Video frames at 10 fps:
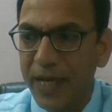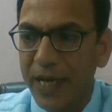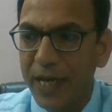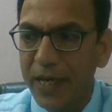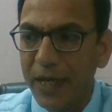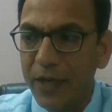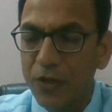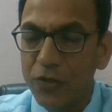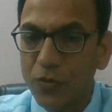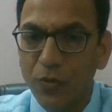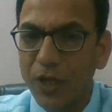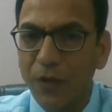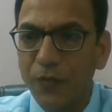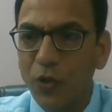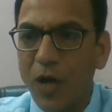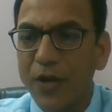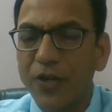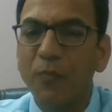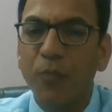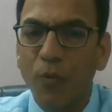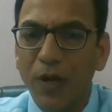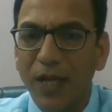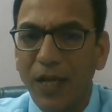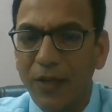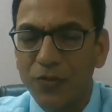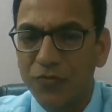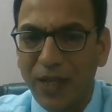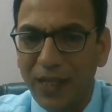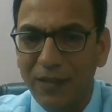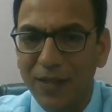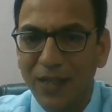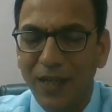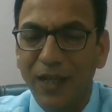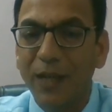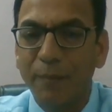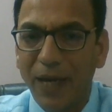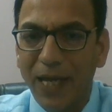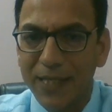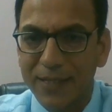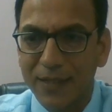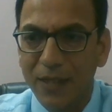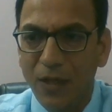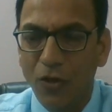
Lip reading: And it is good if you are temporarily staying in a place,